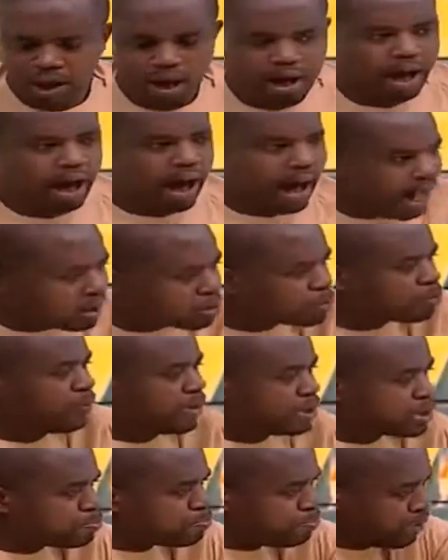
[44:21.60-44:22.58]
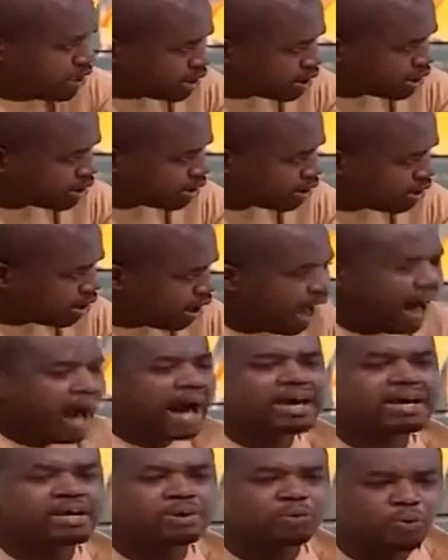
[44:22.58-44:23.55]
as we speak, are
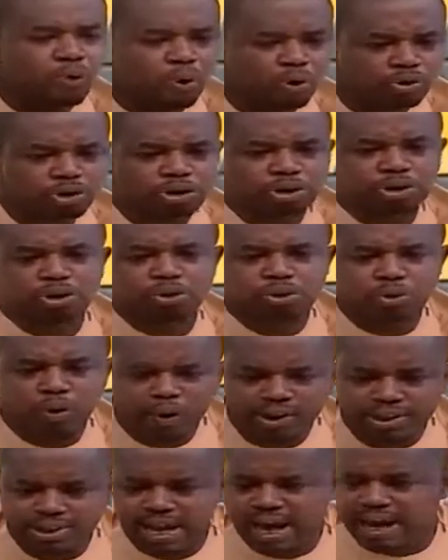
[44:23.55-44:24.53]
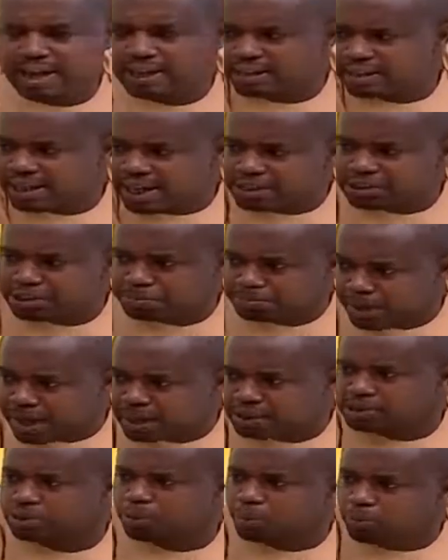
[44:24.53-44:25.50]
in continuous
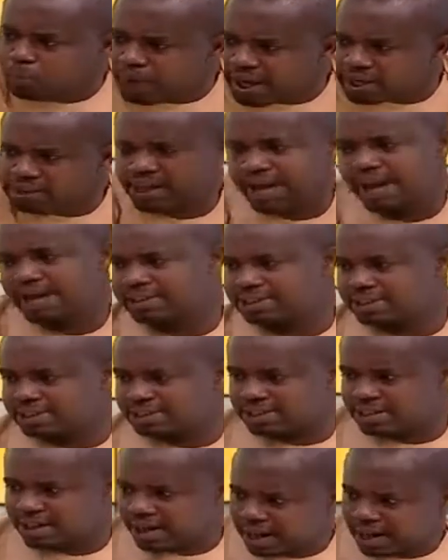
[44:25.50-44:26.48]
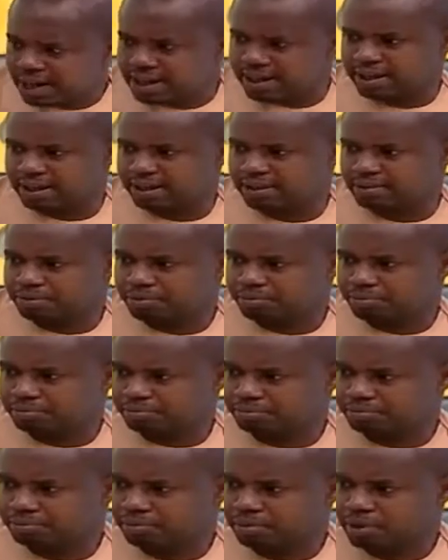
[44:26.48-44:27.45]
engagement with NCA.
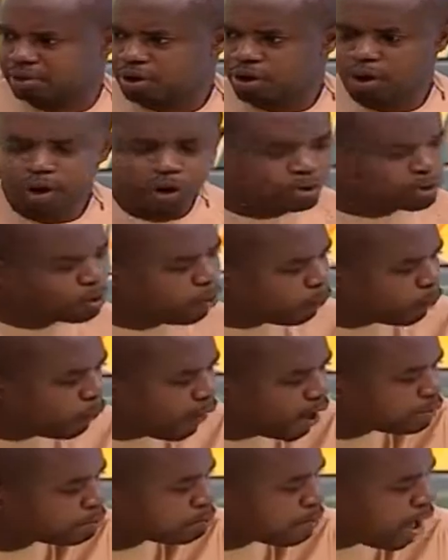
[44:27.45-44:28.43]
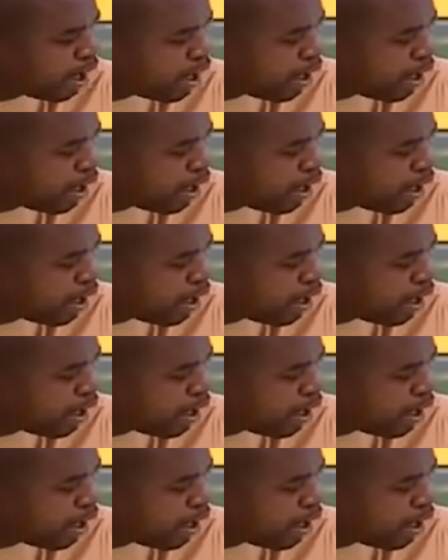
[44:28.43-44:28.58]
So what my,